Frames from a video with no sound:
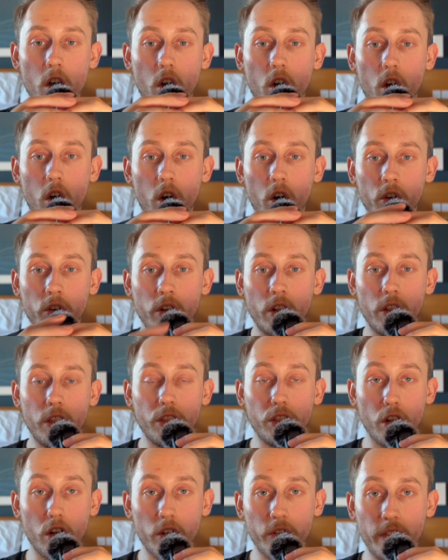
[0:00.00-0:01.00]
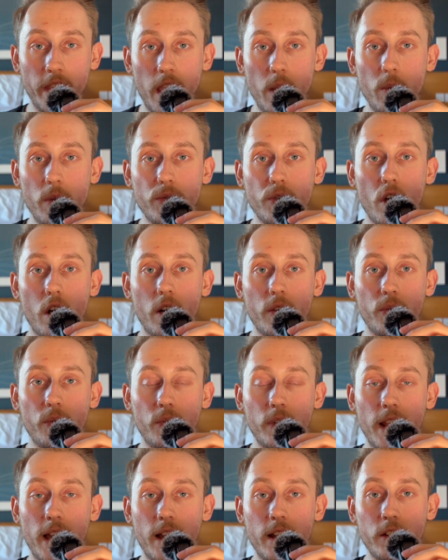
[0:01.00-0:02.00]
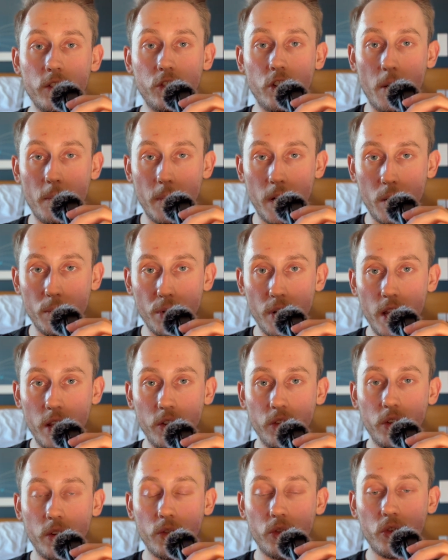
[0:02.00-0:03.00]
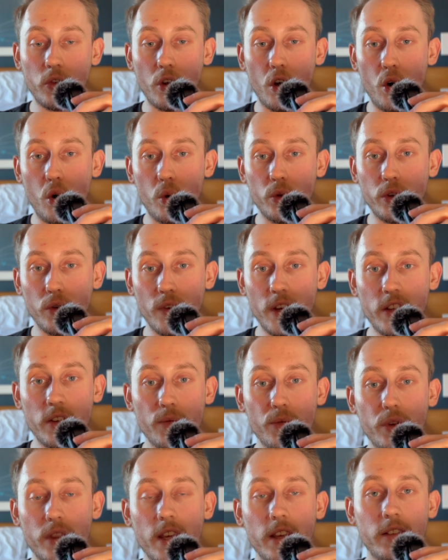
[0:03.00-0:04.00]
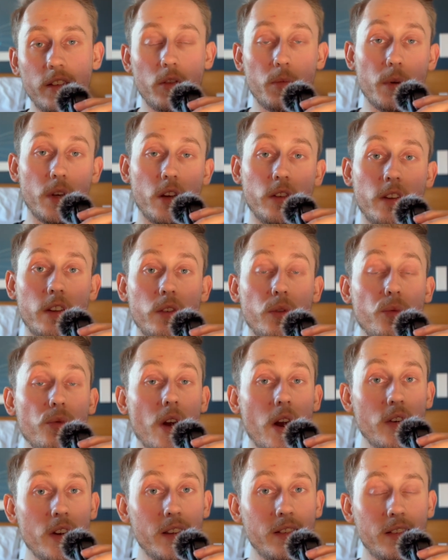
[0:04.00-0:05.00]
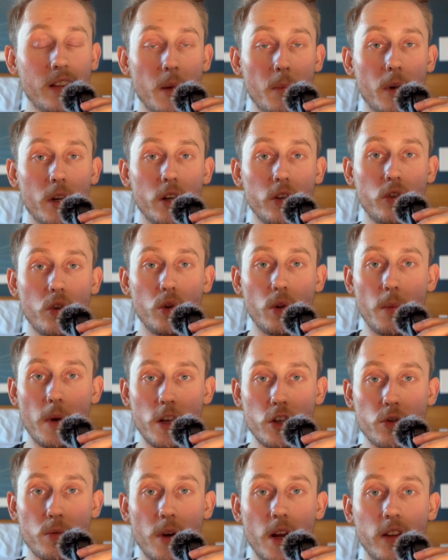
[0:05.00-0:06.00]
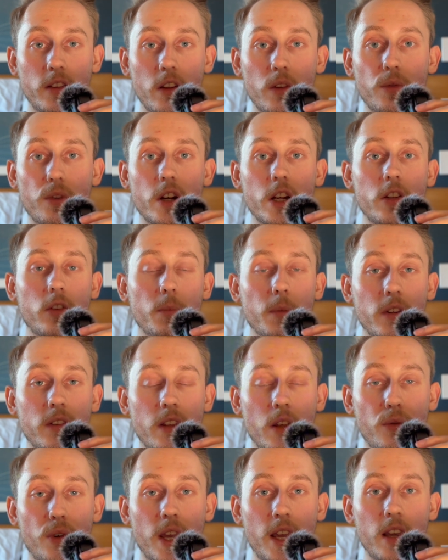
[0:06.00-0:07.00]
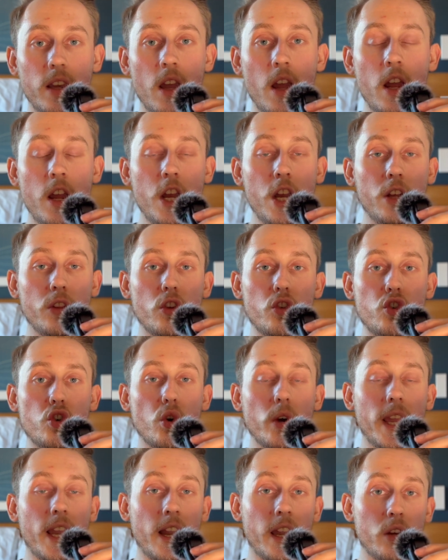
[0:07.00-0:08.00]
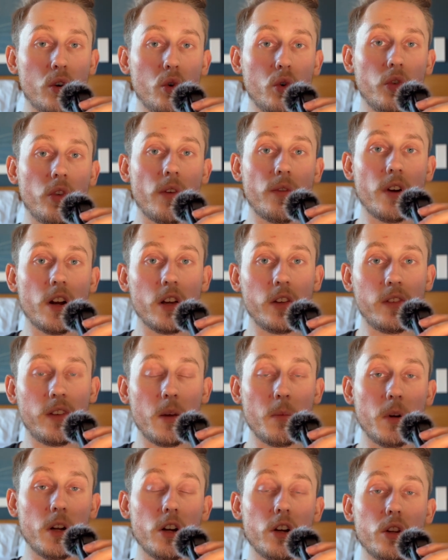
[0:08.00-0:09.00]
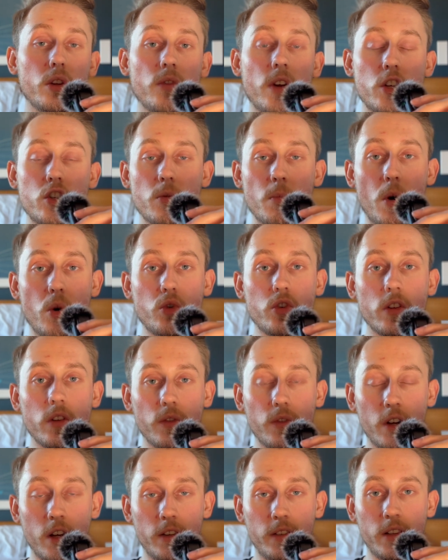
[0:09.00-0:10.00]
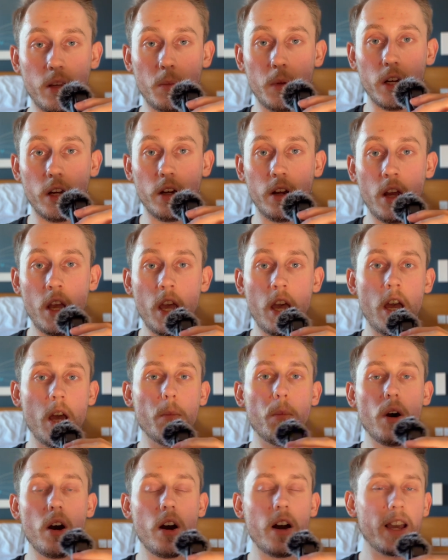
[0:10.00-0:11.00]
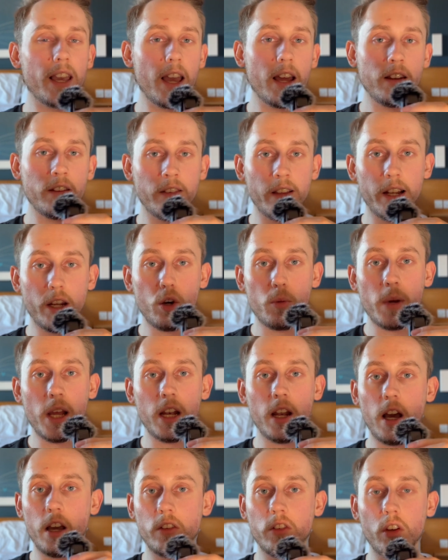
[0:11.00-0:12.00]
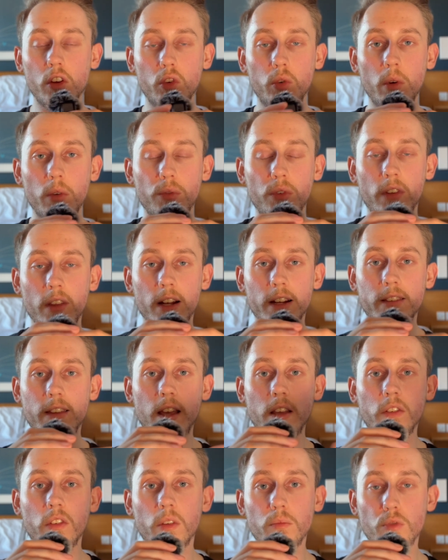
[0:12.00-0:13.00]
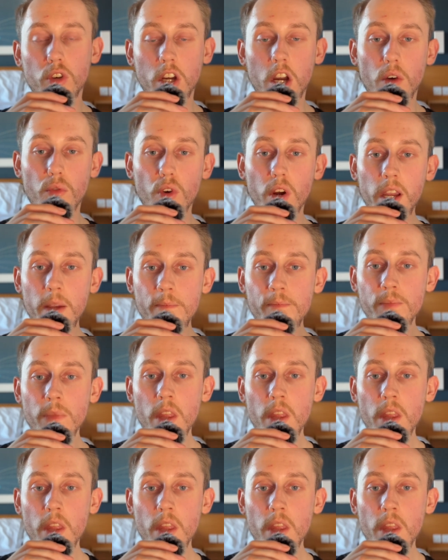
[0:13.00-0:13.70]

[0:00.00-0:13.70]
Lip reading: On Thursday, we've got a flat dumbbell press. So the reason for this is because it's very similar to the bench press. It's very specific. The joint angles are very similar. The range of motion is very similar. But again, it's a little bit lighter, so it facilitates some recovery.